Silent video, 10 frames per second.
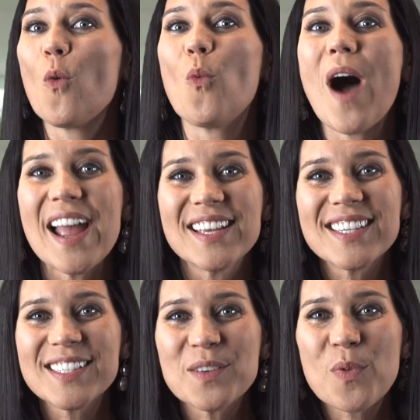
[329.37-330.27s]
Why is
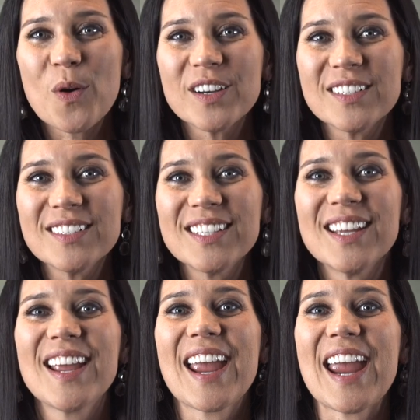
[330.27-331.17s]
this important?
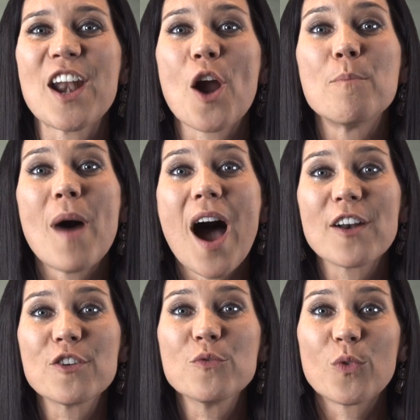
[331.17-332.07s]
In our
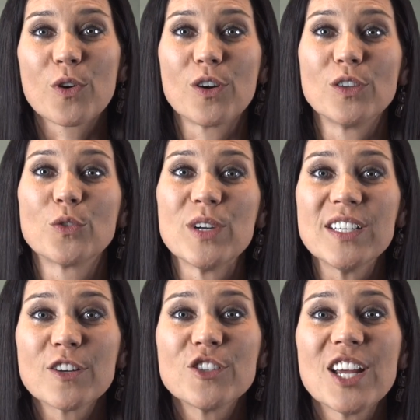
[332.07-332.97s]
modern world,
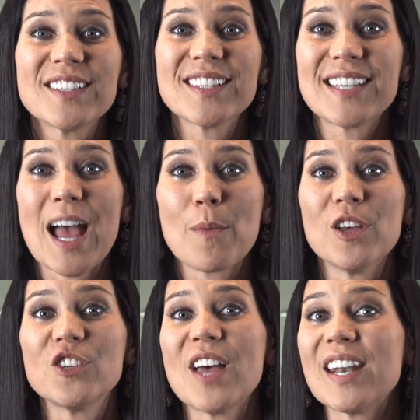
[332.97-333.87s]
research has
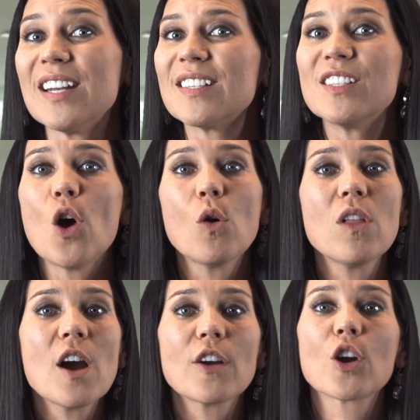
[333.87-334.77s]
established that it is no
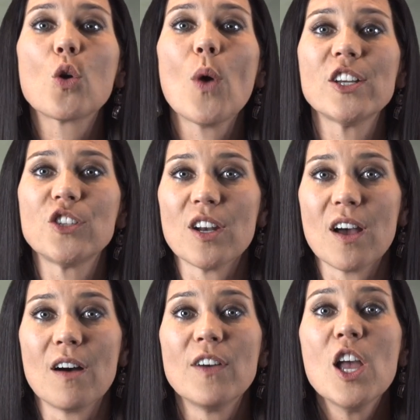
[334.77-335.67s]
longer a question
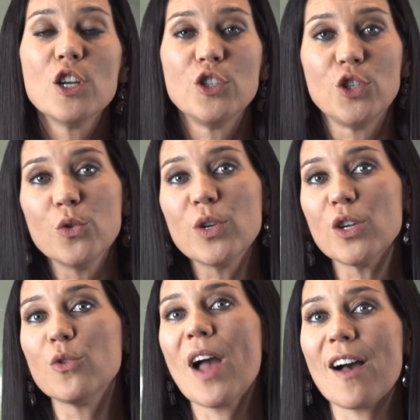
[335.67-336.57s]
of do
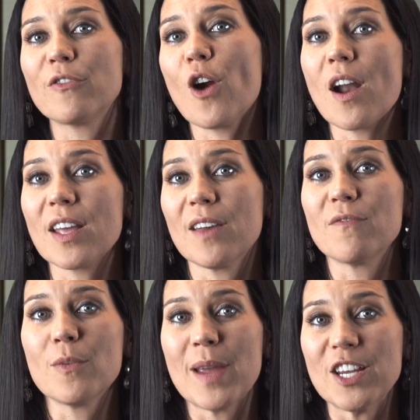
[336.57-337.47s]
you have chronic
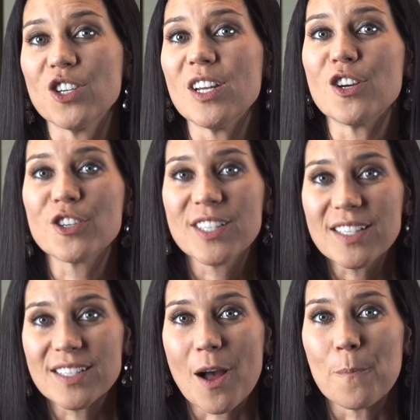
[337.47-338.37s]
inflammation in your
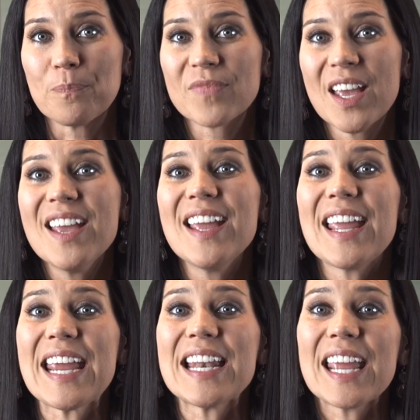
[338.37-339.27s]
system?
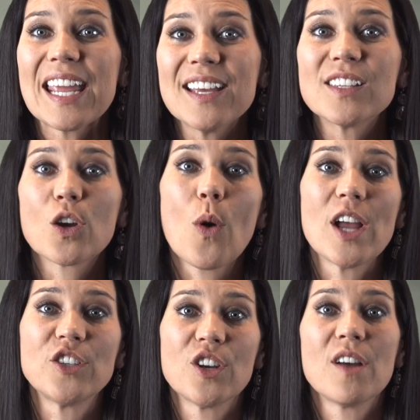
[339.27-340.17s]
It is a
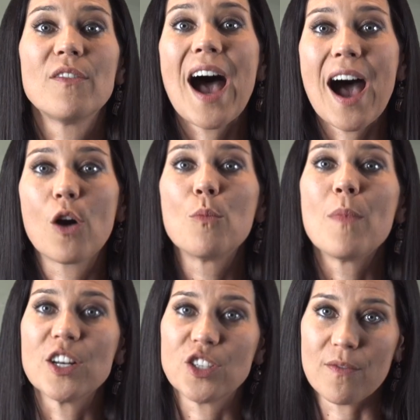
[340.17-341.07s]
question of how
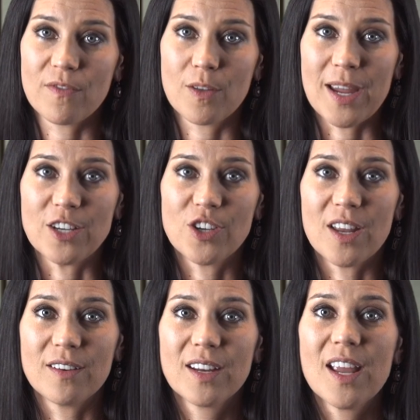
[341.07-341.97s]
much
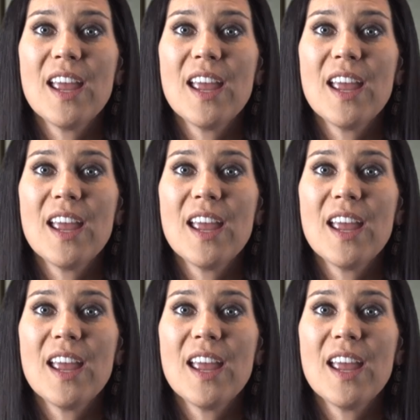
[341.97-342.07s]
inflammation.